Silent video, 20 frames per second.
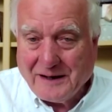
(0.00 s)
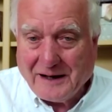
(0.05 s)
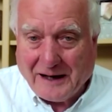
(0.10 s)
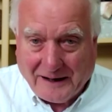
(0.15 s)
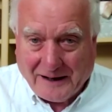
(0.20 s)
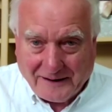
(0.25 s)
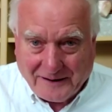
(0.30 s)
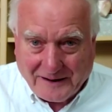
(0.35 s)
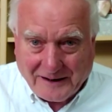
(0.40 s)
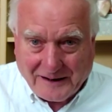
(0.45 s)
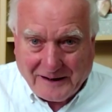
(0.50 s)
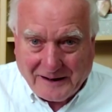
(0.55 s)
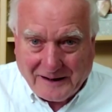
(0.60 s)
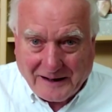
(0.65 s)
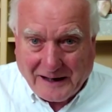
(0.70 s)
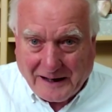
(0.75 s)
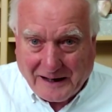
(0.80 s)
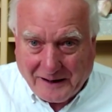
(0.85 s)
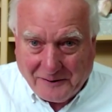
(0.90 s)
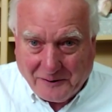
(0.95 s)
at the
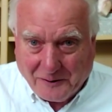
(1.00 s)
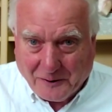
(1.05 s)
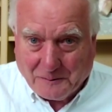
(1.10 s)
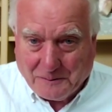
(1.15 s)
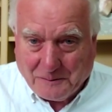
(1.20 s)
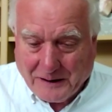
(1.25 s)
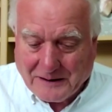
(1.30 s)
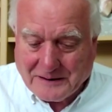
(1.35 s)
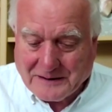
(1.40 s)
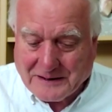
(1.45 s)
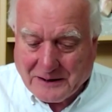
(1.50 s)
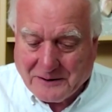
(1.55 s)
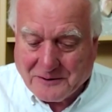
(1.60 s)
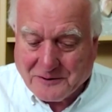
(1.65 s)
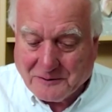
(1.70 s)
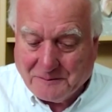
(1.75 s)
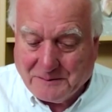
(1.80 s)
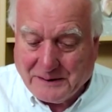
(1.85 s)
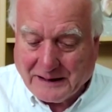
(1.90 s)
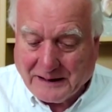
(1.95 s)
European
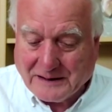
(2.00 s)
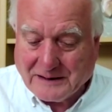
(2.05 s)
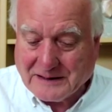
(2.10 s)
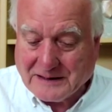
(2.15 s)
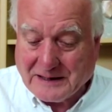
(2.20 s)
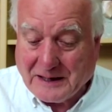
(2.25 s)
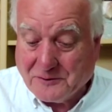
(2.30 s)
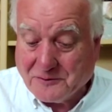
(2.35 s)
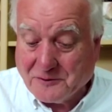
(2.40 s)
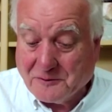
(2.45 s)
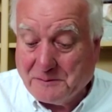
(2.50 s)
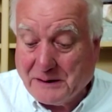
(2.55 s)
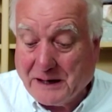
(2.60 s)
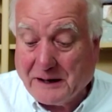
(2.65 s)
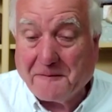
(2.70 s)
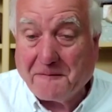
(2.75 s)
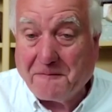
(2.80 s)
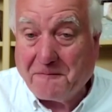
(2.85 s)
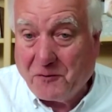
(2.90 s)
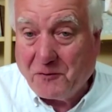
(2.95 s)
Central Bank's Central
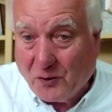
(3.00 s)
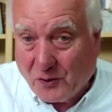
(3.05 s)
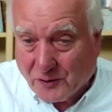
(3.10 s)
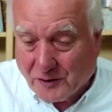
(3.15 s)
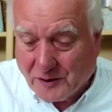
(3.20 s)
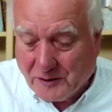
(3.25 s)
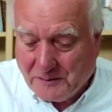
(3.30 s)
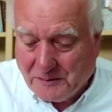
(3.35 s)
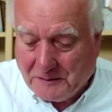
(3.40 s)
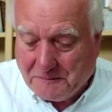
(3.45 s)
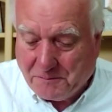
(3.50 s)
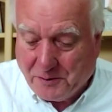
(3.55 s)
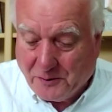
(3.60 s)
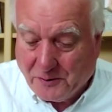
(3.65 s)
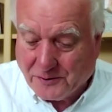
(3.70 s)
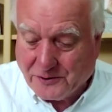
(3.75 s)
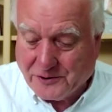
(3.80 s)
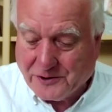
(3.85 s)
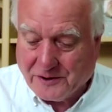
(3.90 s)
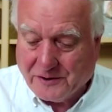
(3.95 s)
Bank Forum in
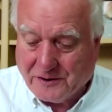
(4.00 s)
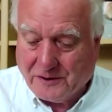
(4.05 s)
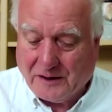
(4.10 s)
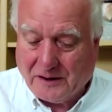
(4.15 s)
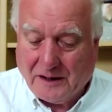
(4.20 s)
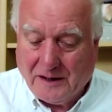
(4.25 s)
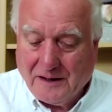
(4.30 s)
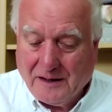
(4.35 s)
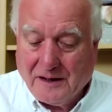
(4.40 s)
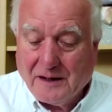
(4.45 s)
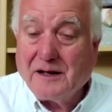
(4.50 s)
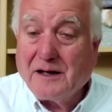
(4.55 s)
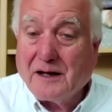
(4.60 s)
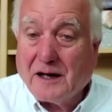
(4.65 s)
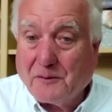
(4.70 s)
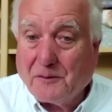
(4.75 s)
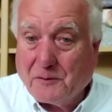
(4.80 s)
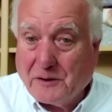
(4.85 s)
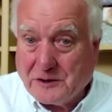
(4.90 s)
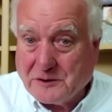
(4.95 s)
Portugal,
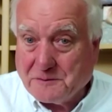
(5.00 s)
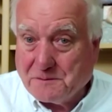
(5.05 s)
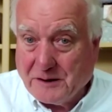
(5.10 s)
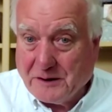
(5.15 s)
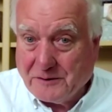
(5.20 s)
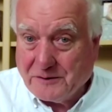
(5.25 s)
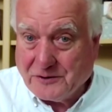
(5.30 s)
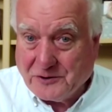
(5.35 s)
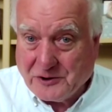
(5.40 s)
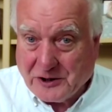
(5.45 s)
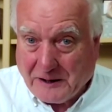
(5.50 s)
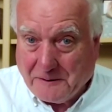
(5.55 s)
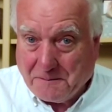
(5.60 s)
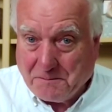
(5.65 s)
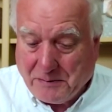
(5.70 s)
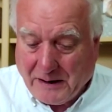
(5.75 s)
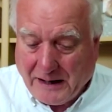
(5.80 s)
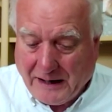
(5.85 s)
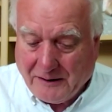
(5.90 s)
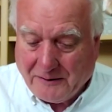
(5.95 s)
at which both Jay
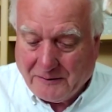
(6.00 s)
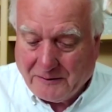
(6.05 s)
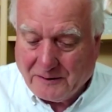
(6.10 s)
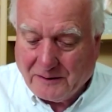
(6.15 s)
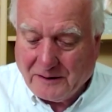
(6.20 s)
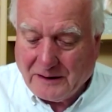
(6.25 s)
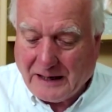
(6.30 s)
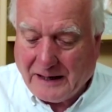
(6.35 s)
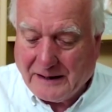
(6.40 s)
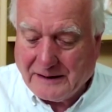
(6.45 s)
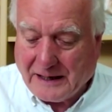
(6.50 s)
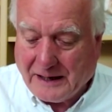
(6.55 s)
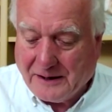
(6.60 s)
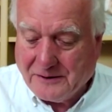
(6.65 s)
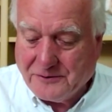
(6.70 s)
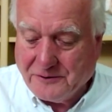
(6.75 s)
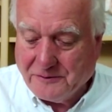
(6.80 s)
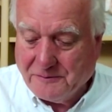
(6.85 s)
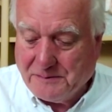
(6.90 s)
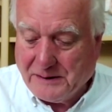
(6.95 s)
Powell and
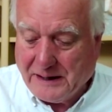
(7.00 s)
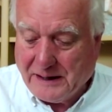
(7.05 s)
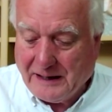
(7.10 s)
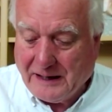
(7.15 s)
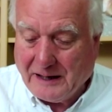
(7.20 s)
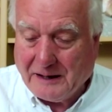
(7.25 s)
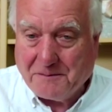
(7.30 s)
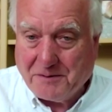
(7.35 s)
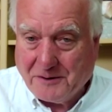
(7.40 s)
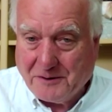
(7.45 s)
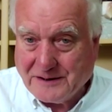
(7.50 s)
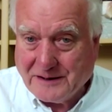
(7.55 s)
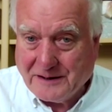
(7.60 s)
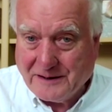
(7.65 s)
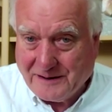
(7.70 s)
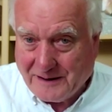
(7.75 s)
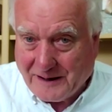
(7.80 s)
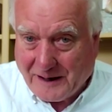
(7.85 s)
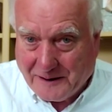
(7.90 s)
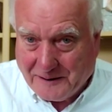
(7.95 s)
Andrew Bailey put
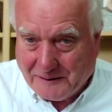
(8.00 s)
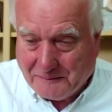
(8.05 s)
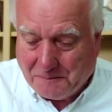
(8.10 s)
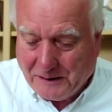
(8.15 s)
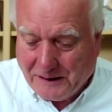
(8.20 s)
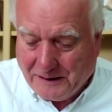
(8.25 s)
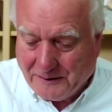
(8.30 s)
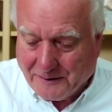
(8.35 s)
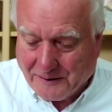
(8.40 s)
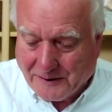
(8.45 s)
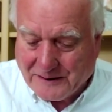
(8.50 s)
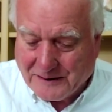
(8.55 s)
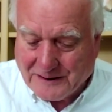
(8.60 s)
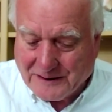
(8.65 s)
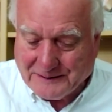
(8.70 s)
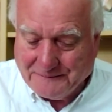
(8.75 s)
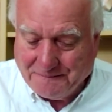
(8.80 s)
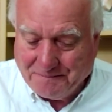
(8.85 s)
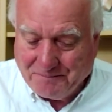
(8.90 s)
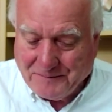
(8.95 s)
in an
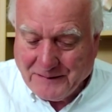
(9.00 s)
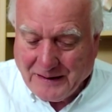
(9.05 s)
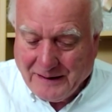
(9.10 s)
appearance.